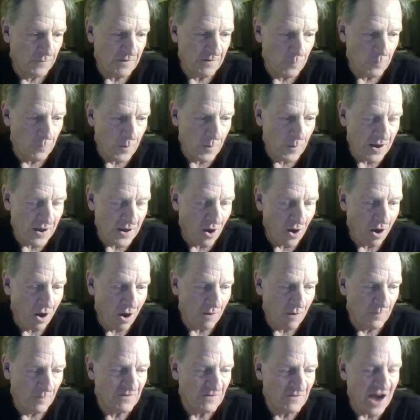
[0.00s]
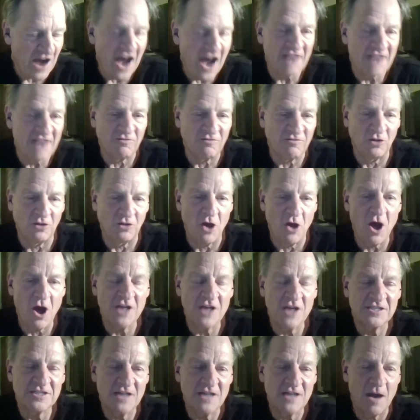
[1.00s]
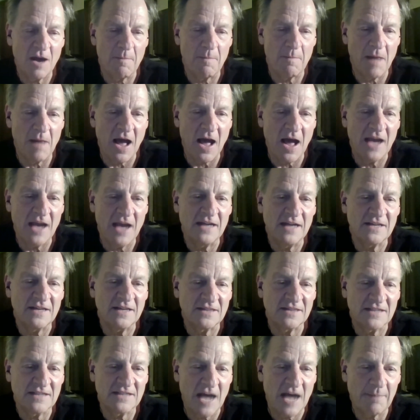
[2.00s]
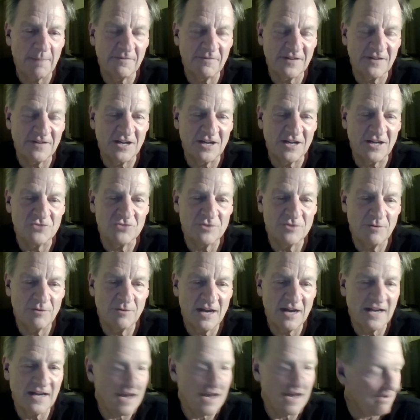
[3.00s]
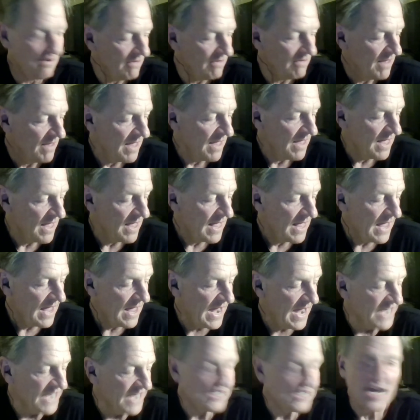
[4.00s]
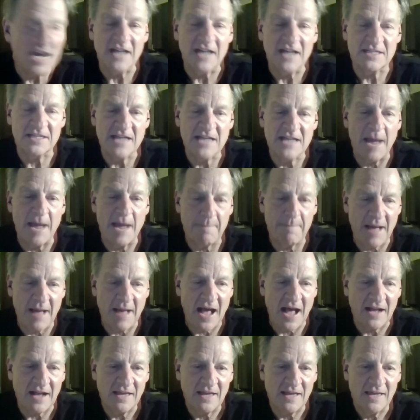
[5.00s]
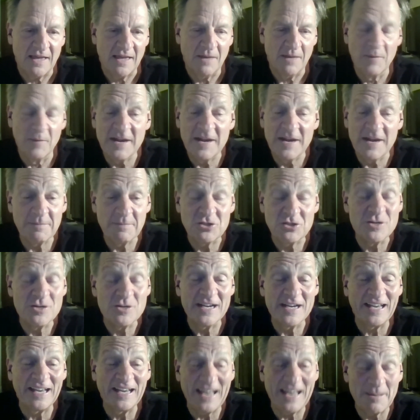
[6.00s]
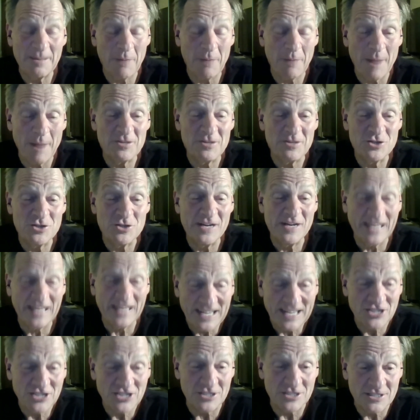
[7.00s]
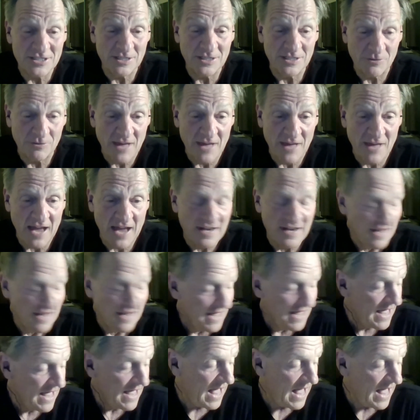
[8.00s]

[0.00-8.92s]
we've kind of lost our mind at the top of the country right now. It's going to snap back. But the problem is you need elections to do that.